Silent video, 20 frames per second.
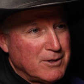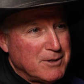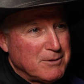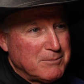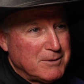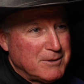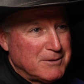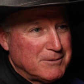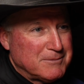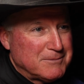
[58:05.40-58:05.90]

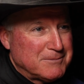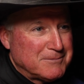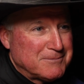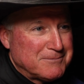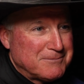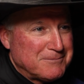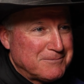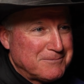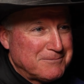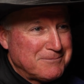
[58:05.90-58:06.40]
rhythm and
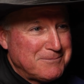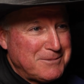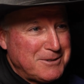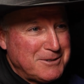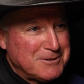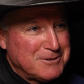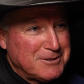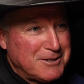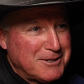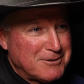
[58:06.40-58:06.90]

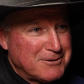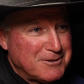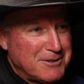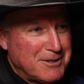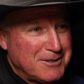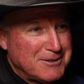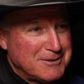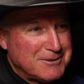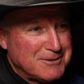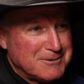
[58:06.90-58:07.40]
being
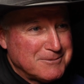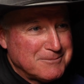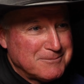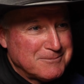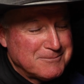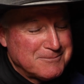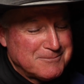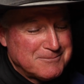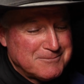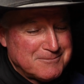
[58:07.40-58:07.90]
synchronized, and
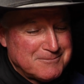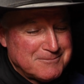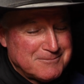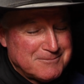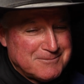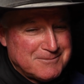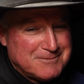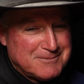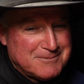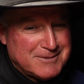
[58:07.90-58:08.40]

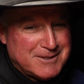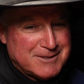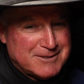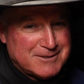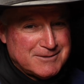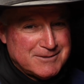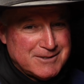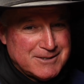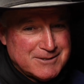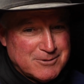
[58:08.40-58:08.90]

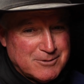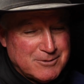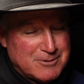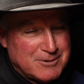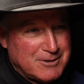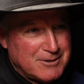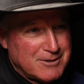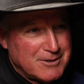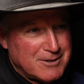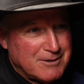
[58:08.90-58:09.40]
that's a
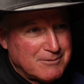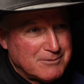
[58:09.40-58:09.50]
whole nother